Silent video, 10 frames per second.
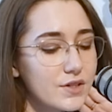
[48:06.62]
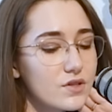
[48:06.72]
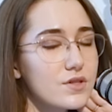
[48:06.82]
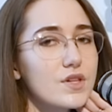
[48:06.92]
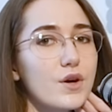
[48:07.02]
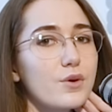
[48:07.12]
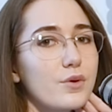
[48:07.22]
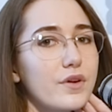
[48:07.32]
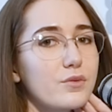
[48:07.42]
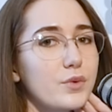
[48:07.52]

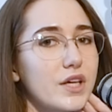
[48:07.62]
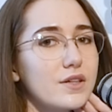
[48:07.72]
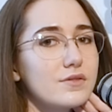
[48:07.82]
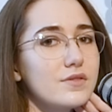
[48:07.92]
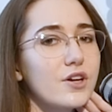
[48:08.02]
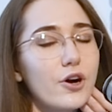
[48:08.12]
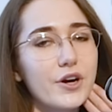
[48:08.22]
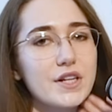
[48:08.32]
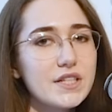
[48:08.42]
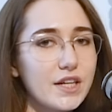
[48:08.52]
So we are
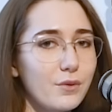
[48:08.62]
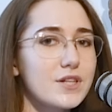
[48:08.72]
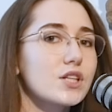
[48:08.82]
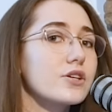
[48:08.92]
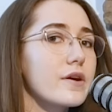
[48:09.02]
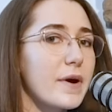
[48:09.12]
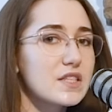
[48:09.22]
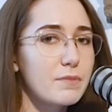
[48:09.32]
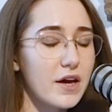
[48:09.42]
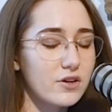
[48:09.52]
continuing to learn
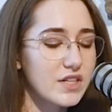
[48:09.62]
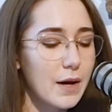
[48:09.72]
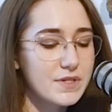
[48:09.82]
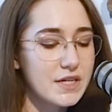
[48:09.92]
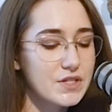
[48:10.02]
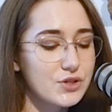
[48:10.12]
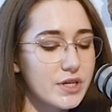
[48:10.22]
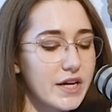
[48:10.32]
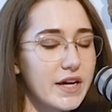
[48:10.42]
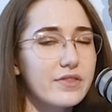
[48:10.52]
about Spinal Tap's
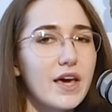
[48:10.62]
history.